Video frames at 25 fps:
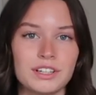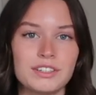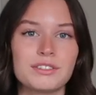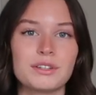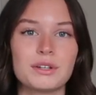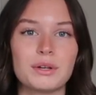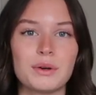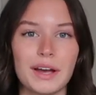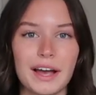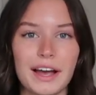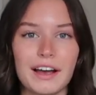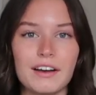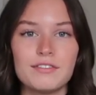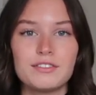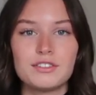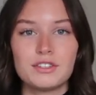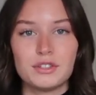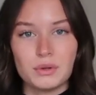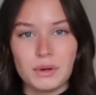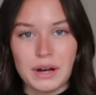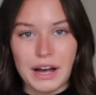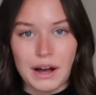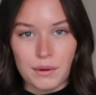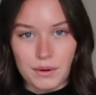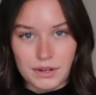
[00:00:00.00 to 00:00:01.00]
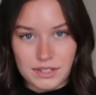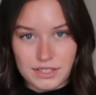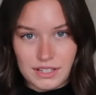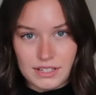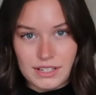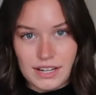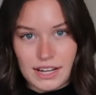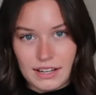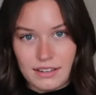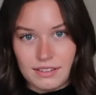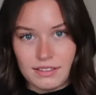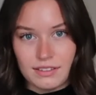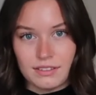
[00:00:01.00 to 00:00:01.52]
So you have 2 hours to
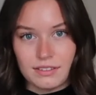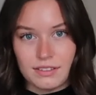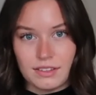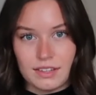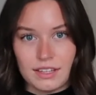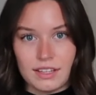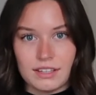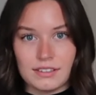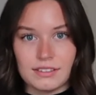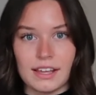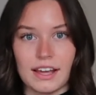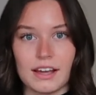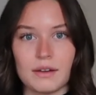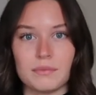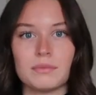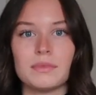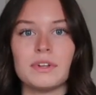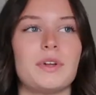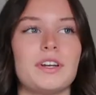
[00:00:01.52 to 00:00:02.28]
take the exam.